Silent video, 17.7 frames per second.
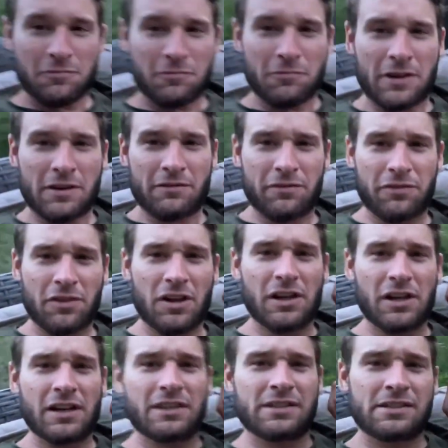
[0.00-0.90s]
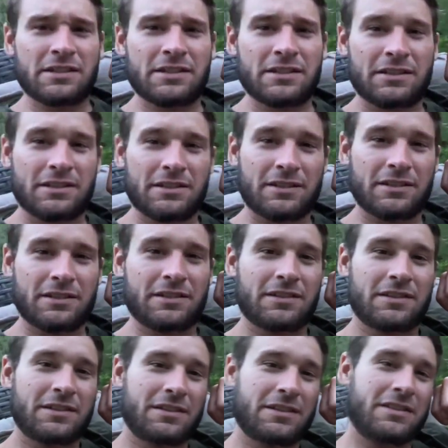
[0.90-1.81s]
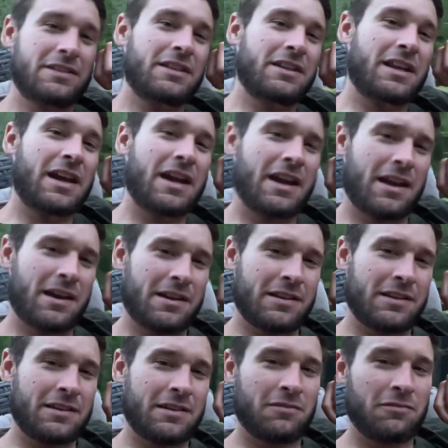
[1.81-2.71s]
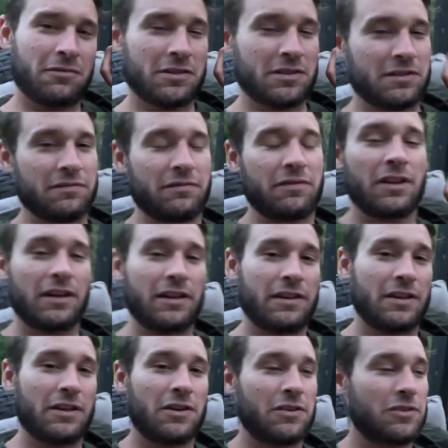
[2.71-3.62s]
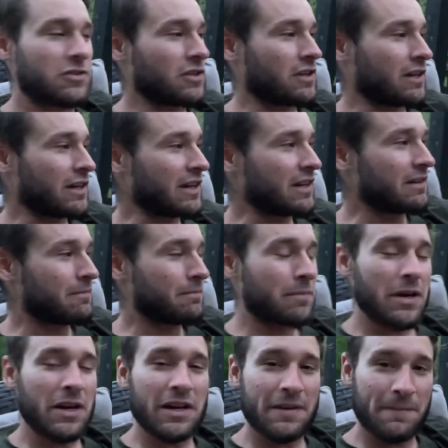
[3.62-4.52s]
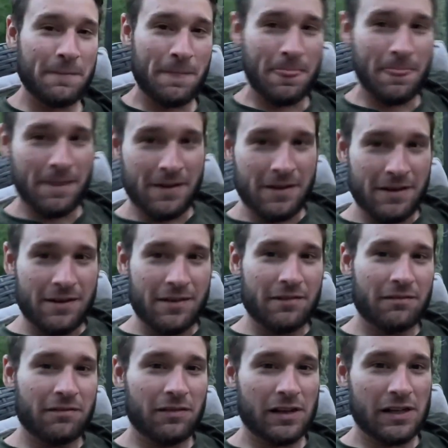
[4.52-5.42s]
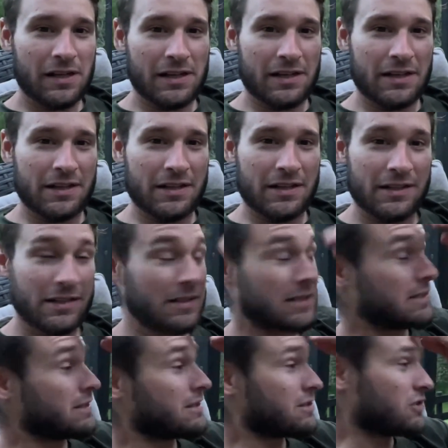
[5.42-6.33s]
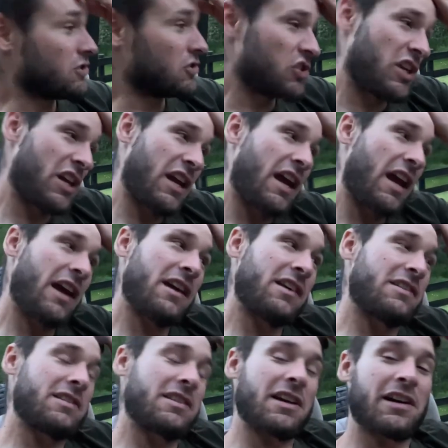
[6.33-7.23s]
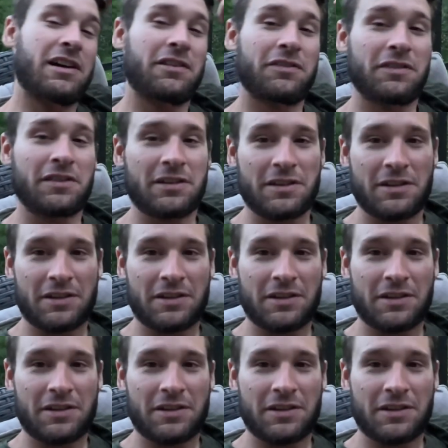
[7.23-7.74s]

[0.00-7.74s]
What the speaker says: Went flying today. Wasn't flying the ultralight, but flying GA stuff.